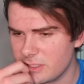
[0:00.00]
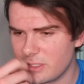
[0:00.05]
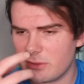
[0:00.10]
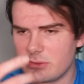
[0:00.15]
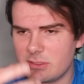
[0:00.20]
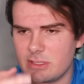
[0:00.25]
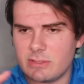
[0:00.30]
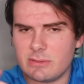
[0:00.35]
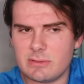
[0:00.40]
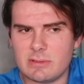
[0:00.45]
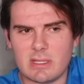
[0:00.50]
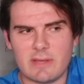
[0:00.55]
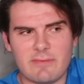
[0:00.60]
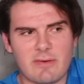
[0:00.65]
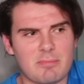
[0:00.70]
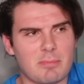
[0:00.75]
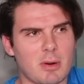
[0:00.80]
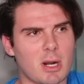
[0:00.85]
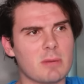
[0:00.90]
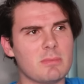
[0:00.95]
know, dude, if a
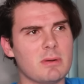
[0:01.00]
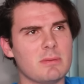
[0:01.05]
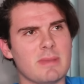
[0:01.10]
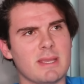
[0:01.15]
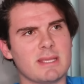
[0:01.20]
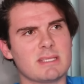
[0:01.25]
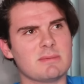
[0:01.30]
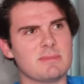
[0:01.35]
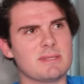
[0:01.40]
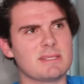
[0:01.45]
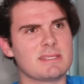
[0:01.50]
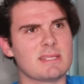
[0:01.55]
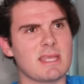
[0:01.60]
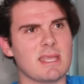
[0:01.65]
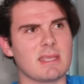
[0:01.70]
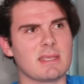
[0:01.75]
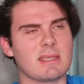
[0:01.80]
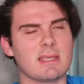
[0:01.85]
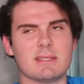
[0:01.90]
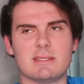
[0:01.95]
barber makes a mistake,
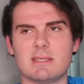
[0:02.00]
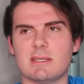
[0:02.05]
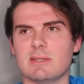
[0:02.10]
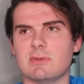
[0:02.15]
it's a new